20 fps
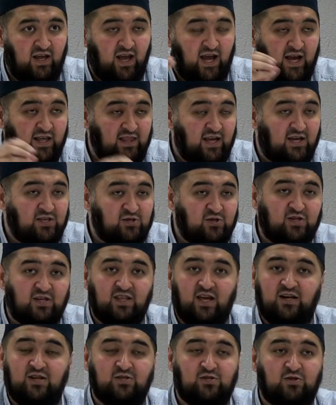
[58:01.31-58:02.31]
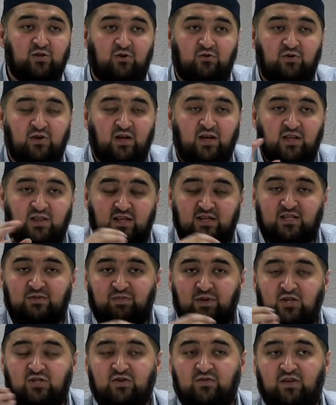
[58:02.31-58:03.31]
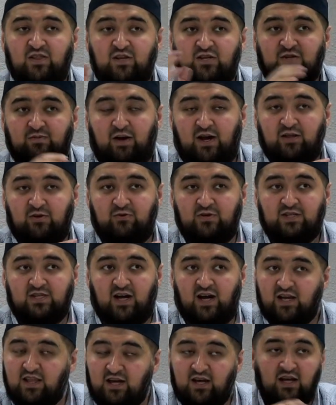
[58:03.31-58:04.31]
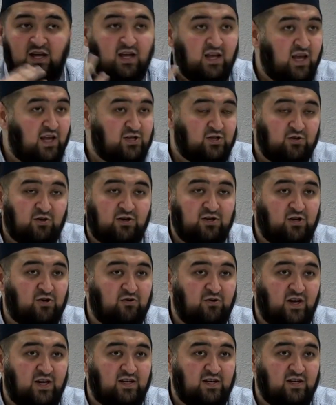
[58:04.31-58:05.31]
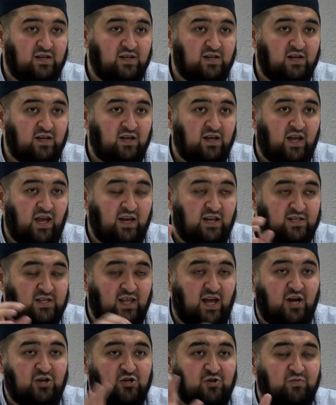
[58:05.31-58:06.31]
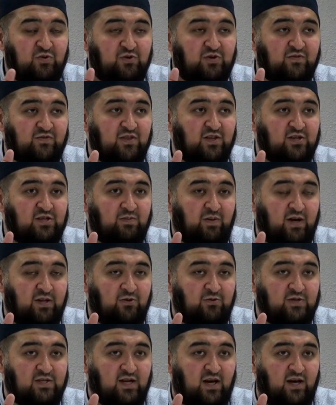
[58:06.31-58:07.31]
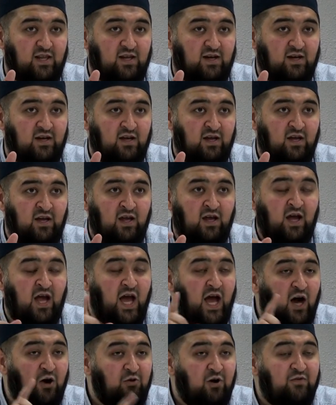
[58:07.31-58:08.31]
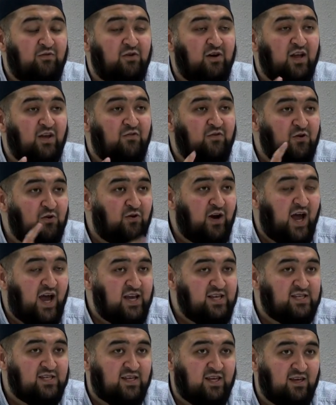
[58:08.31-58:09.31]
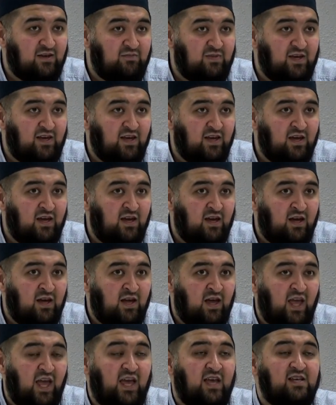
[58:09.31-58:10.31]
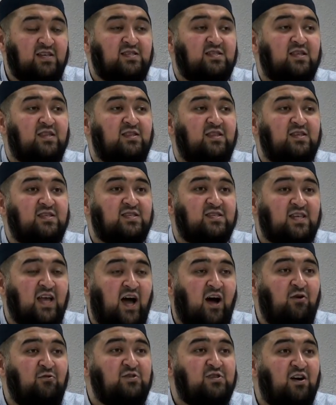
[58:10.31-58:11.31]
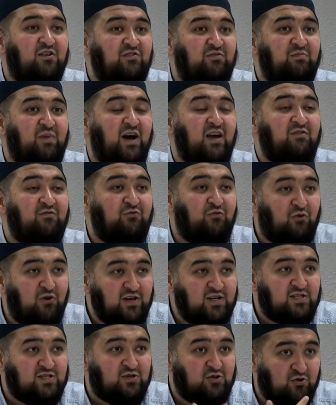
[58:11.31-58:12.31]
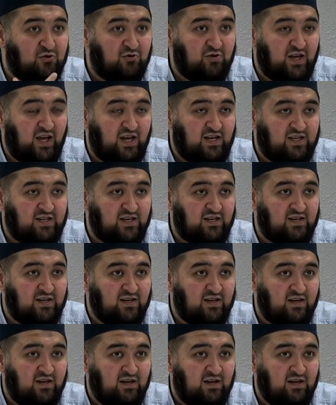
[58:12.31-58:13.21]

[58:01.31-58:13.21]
And the answer to that is no. The speech of Allah subhanahu wa ta'ala is not created. It is an attribute of Allah subhanahu wa ta'ala. However, if you're asking me, is the sound of my voice created?